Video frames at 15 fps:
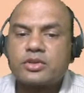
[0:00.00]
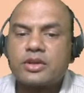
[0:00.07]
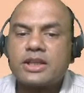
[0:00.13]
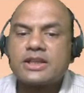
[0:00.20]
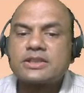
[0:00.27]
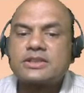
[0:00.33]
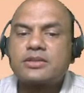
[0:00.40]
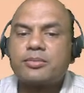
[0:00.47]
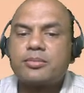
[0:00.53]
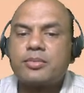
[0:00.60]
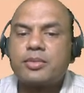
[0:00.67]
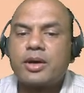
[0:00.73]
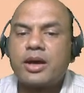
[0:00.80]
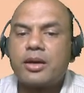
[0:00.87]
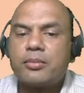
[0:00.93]
So this
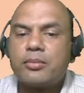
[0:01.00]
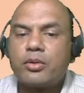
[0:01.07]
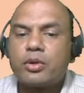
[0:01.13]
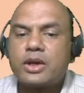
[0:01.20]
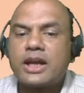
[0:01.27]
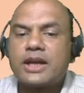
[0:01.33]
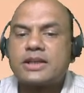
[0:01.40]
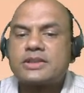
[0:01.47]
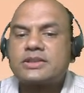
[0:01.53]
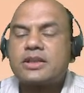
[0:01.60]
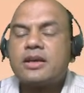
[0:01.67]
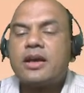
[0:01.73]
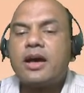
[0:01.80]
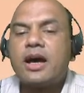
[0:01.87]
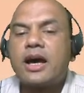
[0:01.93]
book debts
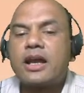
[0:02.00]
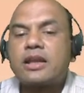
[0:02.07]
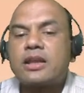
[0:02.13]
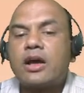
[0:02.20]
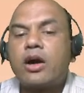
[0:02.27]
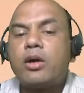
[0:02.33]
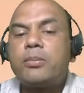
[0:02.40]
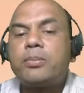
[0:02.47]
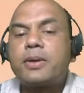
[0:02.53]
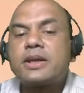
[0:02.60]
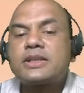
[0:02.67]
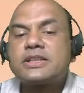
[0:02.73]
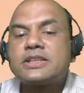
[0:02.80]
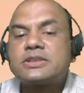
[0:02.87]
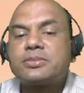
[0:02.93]
are now
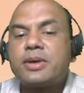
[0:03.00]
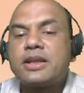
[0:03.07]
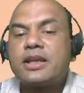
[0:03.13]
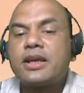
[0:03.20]
purchased by